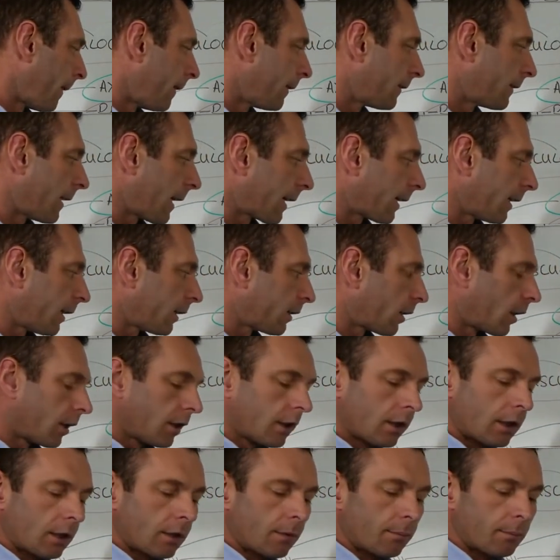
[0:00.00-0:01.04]
Second and
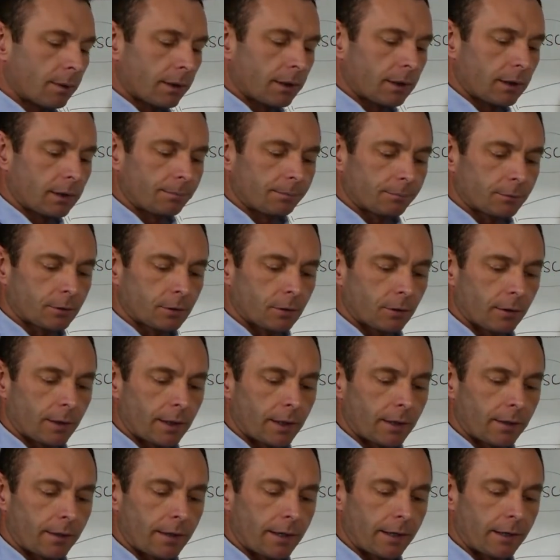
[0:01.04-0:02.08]
third lumbrical, so
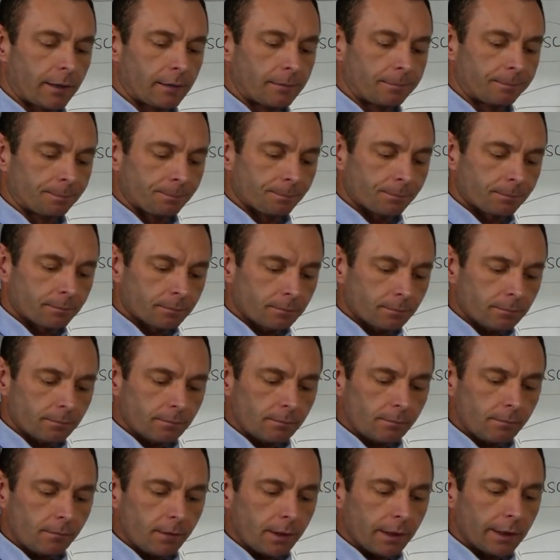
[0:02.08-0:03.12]
here and here,
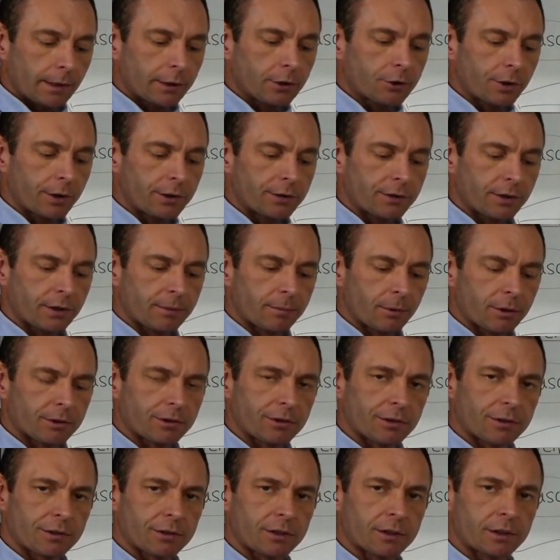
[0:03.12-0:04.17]
intrinsic
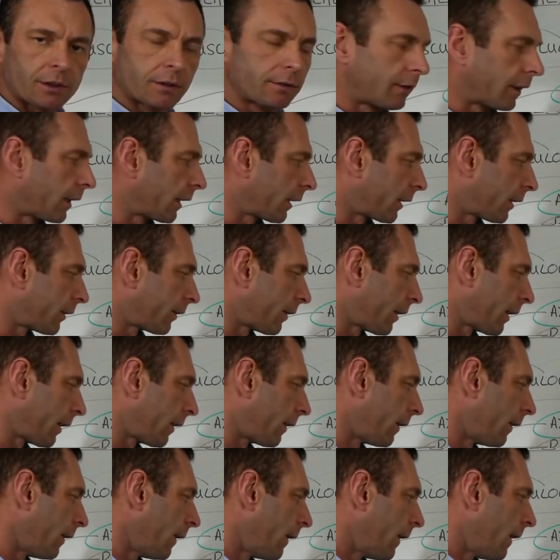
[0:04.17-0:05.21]
muscles in the fingers
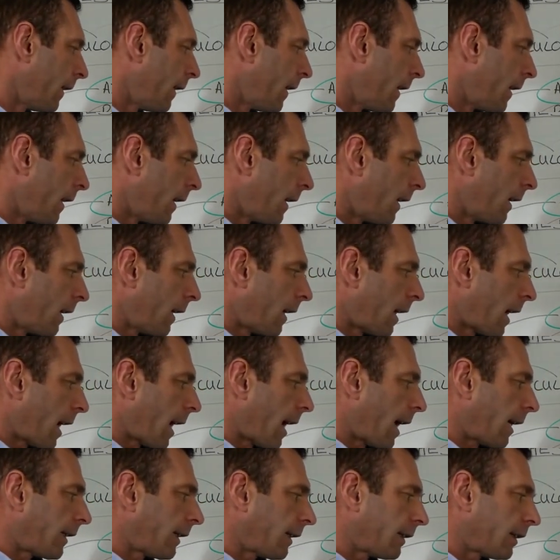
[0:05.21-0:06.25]
here,
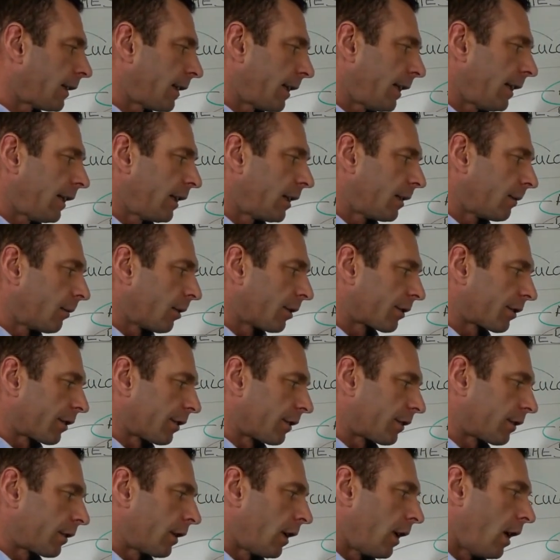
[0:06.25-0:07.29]
and then the thenar
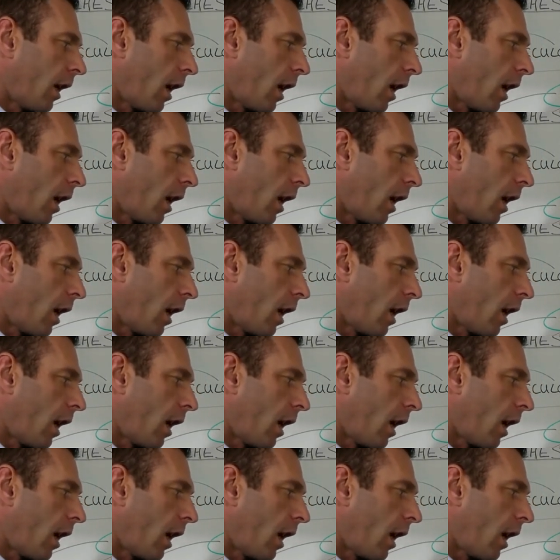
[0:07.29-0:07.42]
muscles.